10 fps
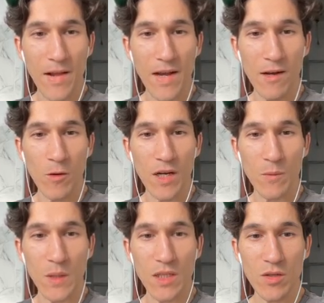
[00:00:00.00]
How can
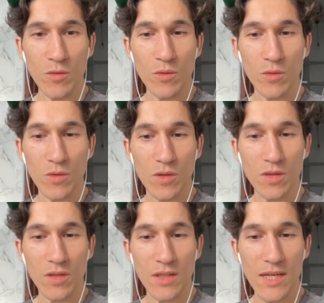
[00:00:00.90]
we do
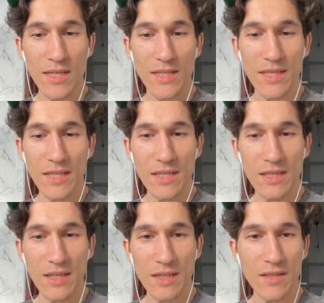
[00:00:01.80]
it? Yes, city
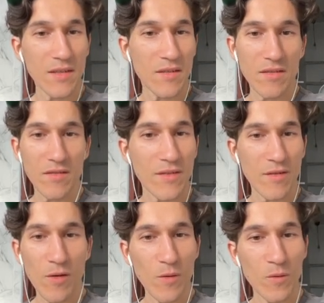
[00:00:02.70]
and uh,
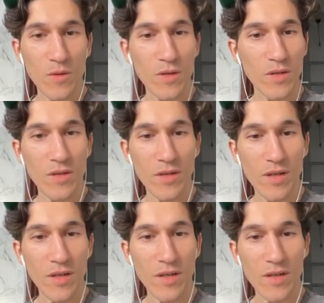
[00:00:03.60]
road,
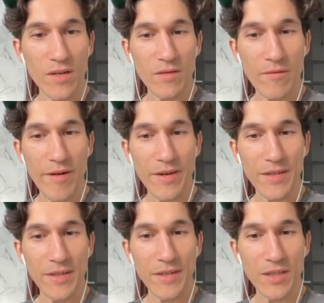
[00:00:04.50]

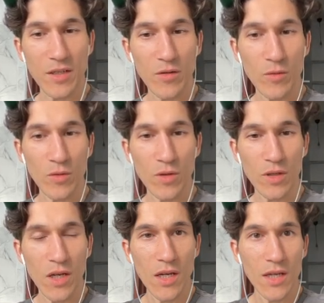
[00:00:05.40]
right? It's a good,
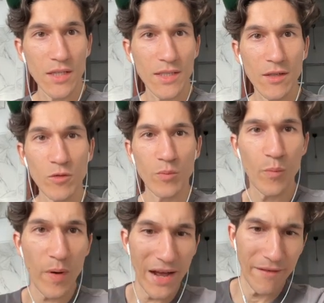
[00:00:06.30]
it's a
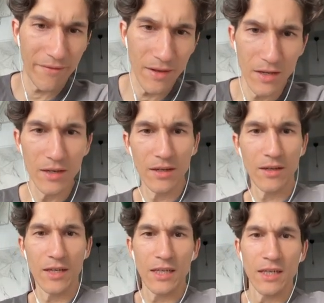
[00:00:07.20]
good path.
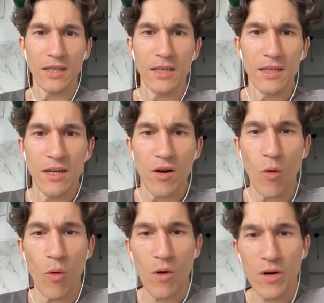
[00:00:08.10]

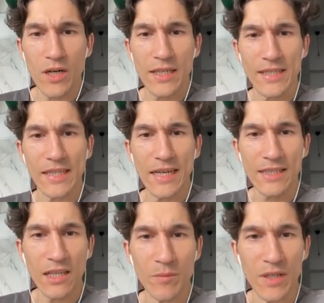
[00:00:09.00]
Or
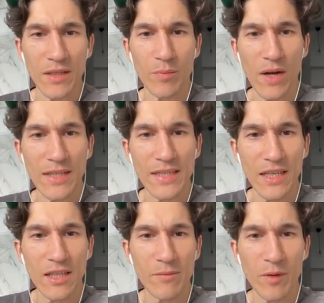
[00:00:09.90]
settlement, but
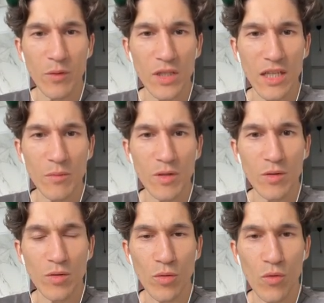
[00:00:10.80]
settlement for settlement you
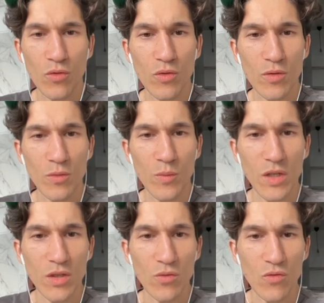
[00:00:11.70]
need to
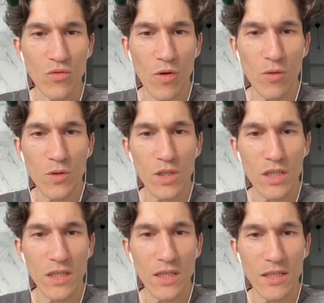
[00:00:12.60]
build two
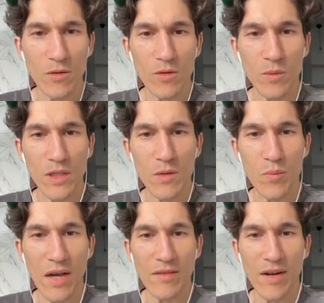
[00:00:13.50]
roads, so it will
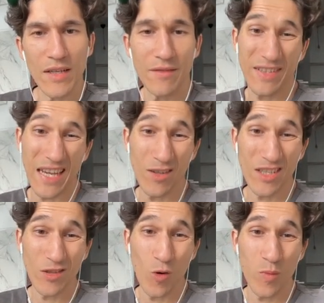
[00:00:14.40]
depend, right? If 10
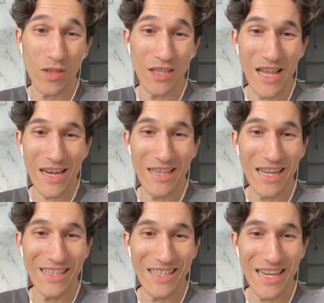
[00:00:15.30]
is open and like
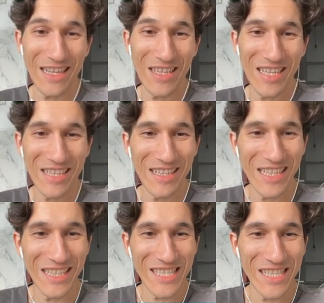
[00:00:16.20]
9, 10
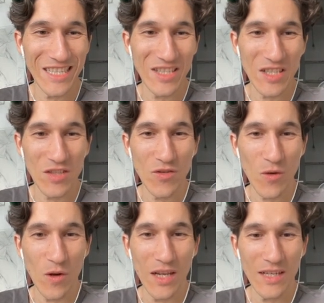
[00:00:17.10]
and 6 is
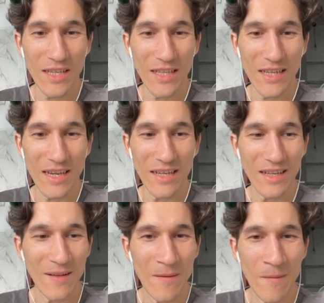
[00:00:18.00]
rolling, then yeah.
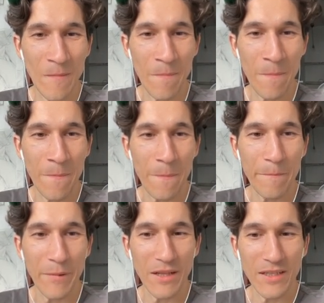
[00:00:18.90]

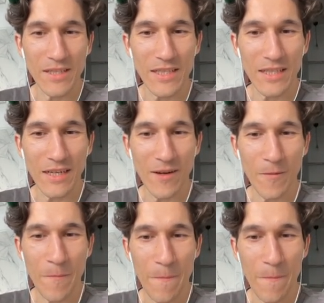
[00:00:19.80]
But let's see now.